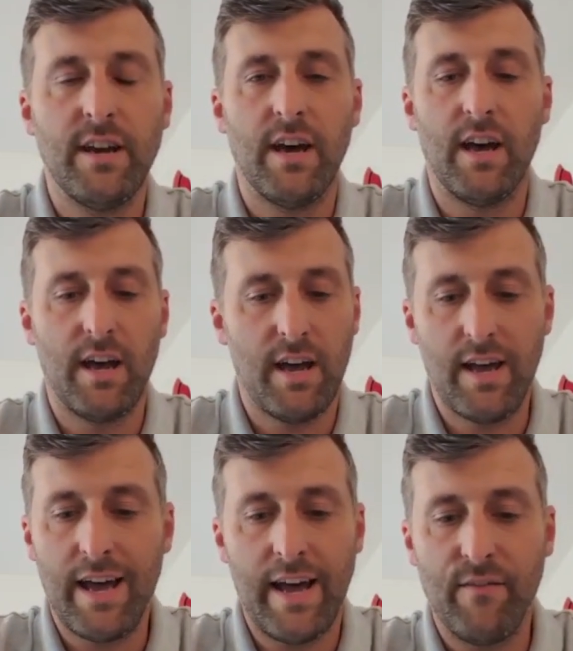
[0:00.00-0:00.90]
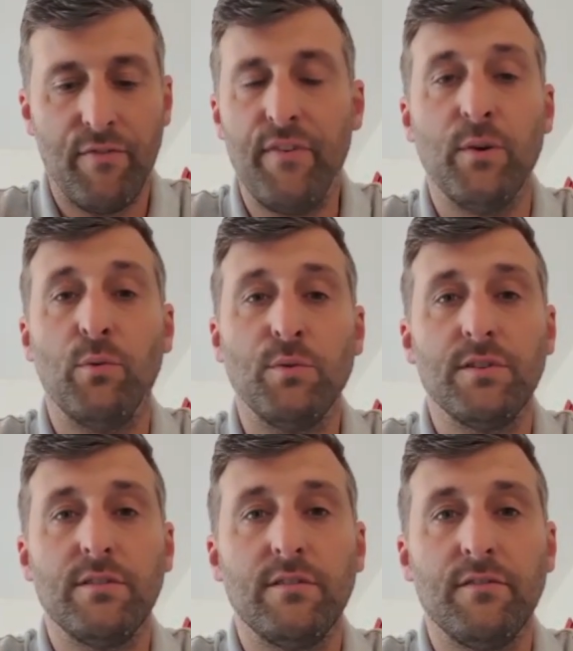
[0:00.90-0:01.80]
uh, field
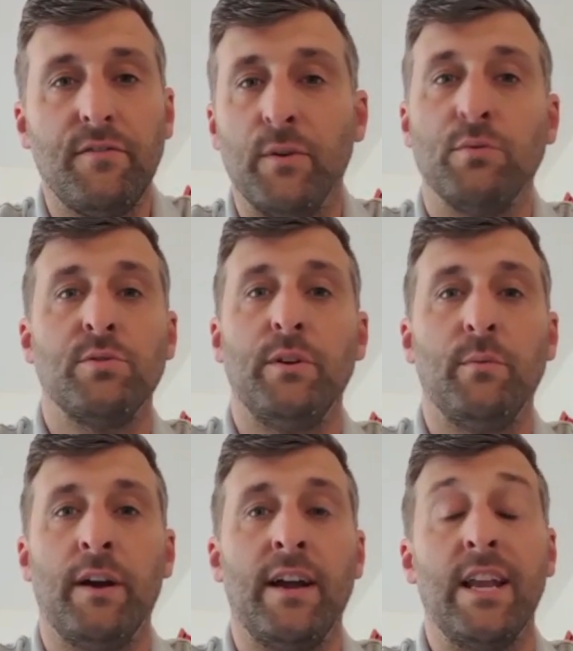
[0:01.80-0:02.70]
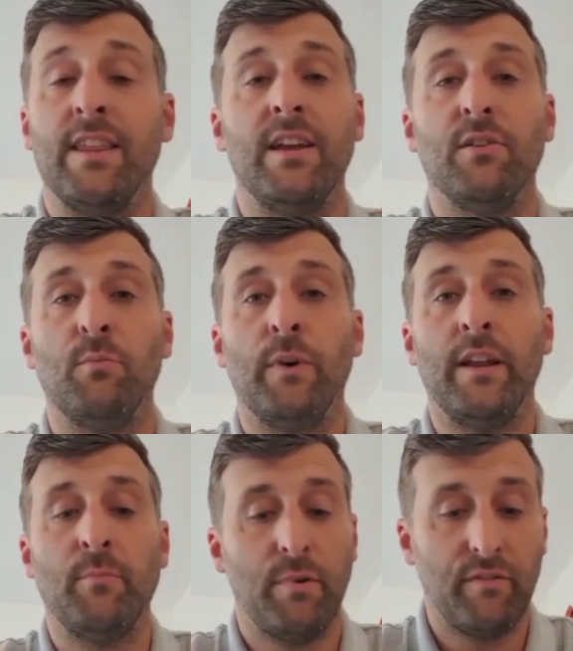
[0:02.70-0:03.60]
feel to it where anything can
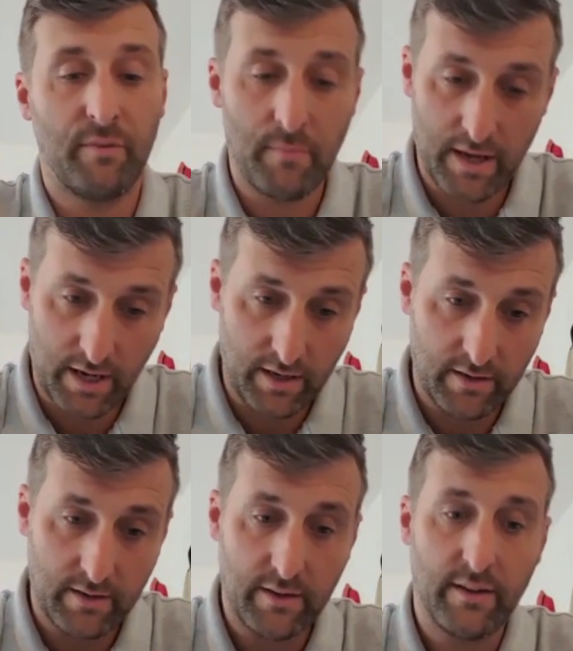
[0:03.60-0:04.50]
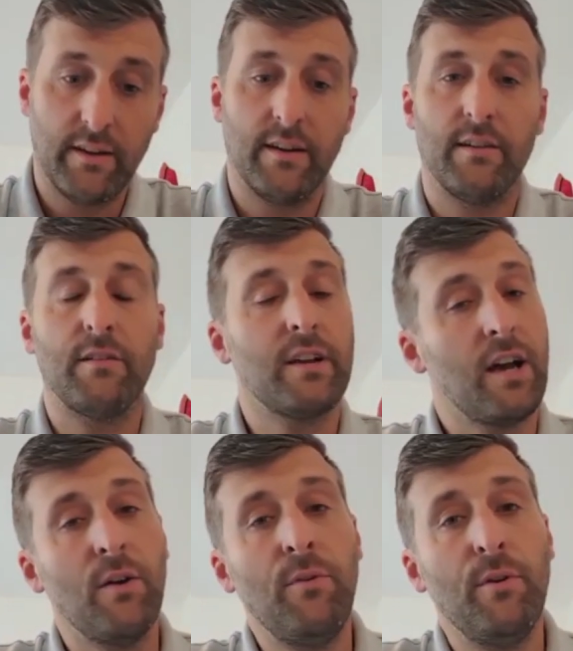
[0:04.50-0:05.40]
win. But for me, I'm going to
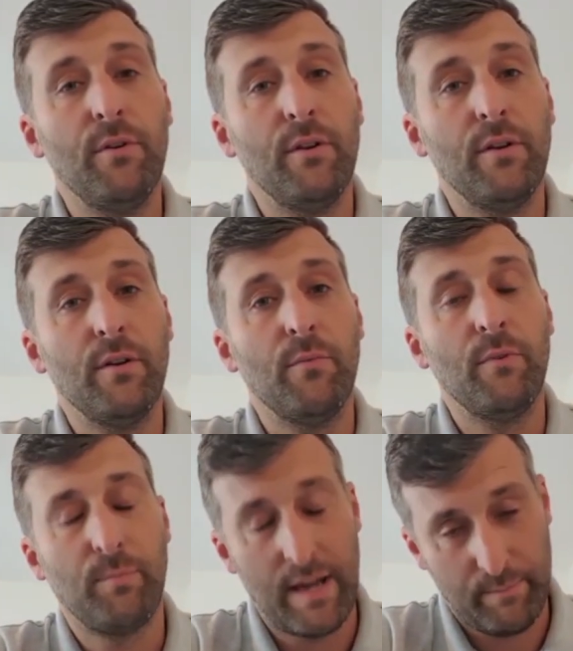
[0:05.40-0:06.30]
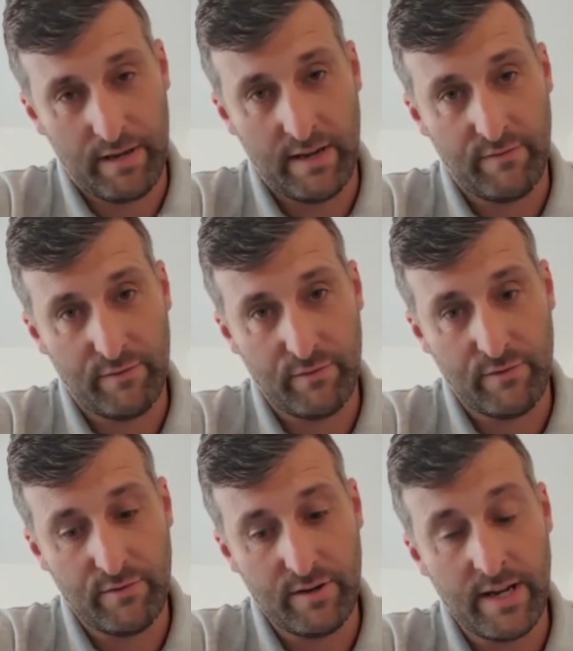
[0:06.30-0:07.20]
go with Blackbeard
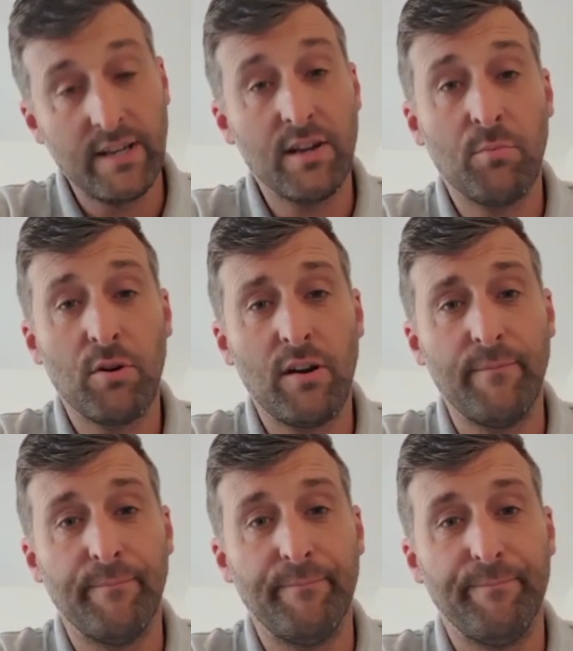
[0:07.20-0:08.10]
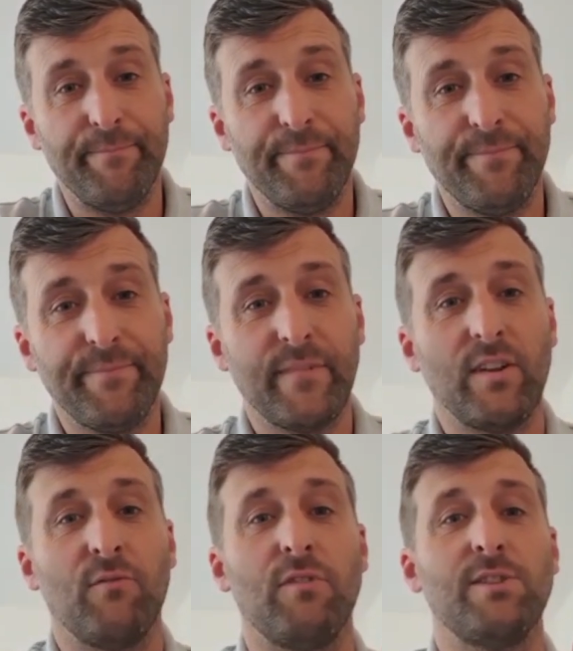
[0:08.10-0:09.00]
for Aidan O'Brien
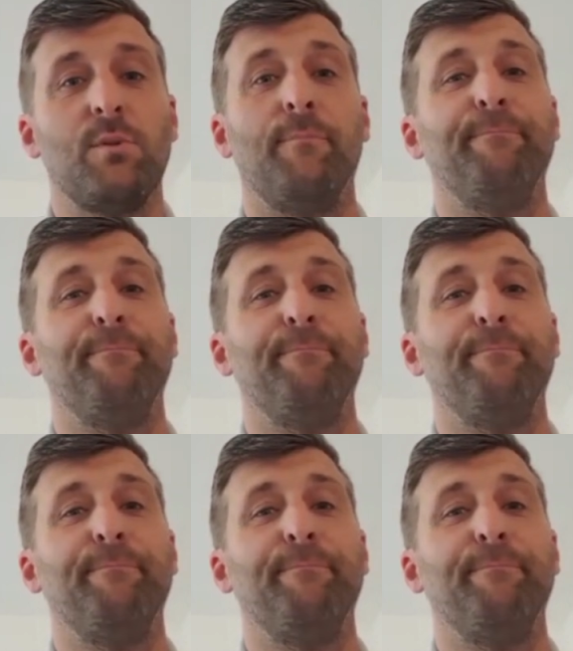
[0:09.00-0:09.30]
on race one.